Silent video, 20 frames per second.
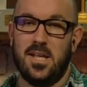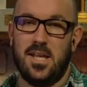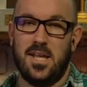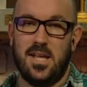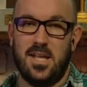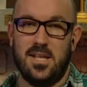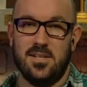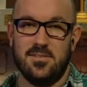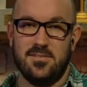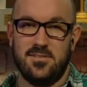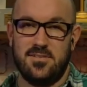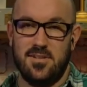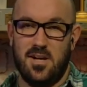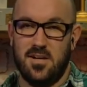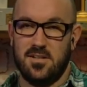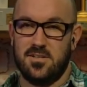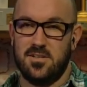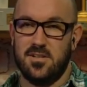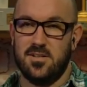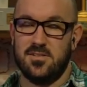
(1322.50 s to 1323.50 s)
his
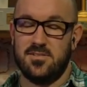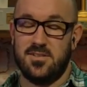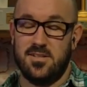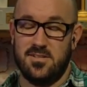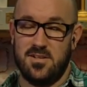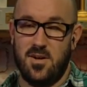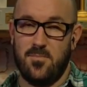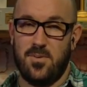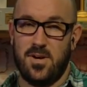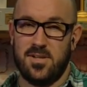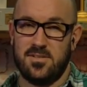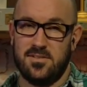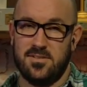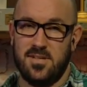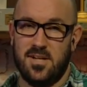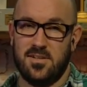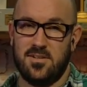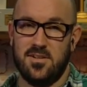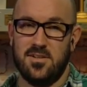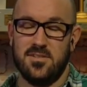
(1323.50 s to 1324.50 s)
doctors, his own personal
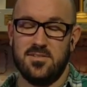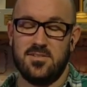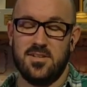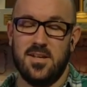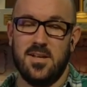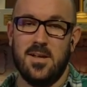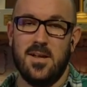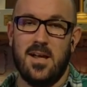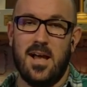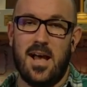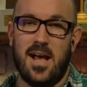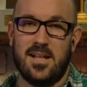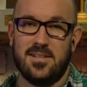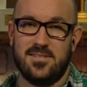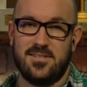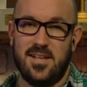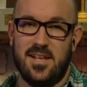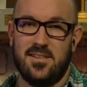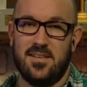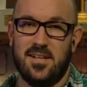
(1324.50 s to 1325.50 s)
doctors, mm.
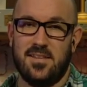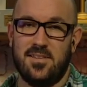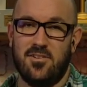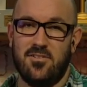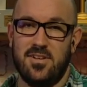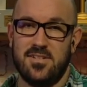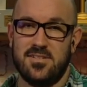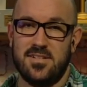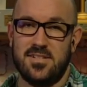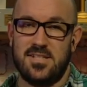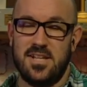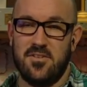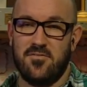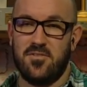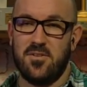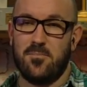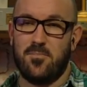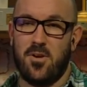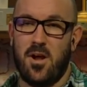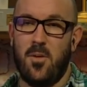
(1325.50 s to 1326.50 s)
and said that there is a
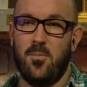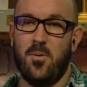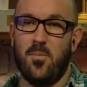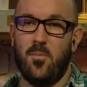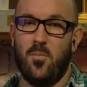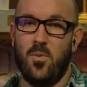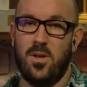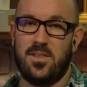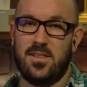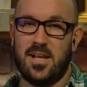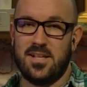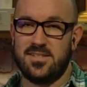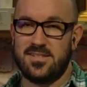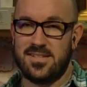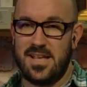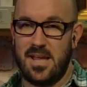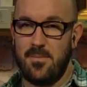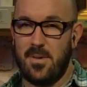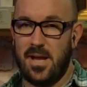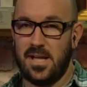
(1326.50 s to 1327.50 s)
different problem with that
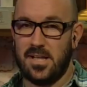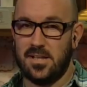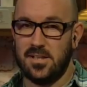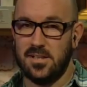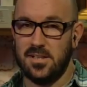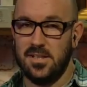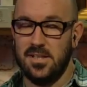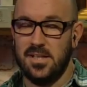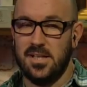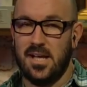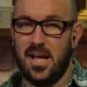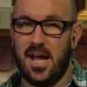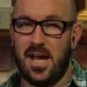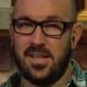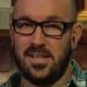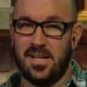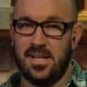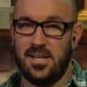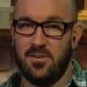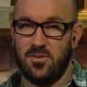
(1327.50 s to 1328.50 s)
same ankle
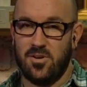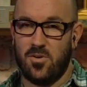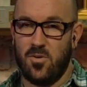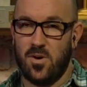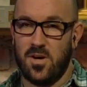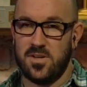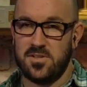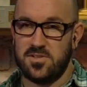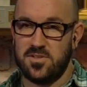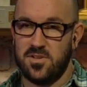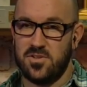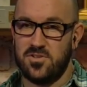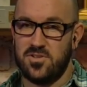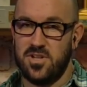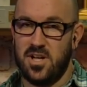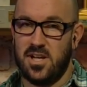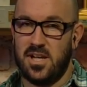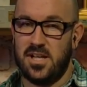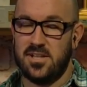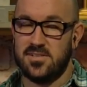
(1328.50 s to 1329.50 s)
and that he requires
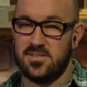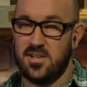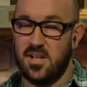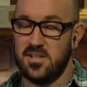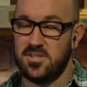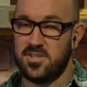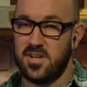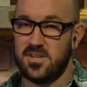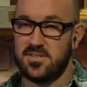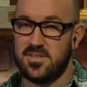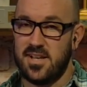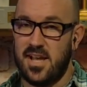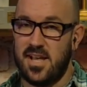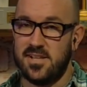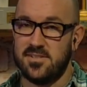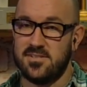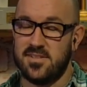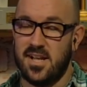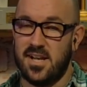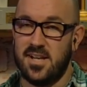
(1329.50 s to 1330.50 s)
surgery on it. And Solskjaer
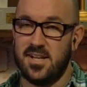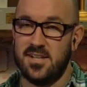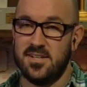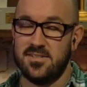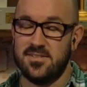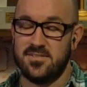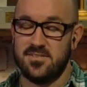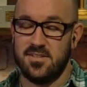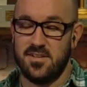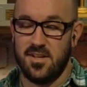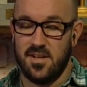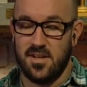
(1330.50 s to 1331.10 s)
says that it is